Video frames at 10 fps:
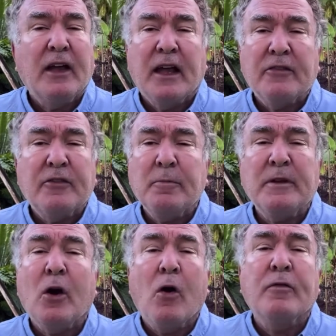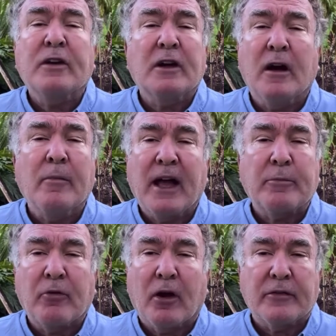has simply overcome that
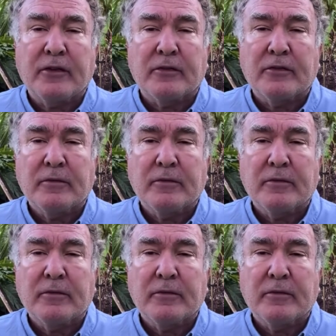process.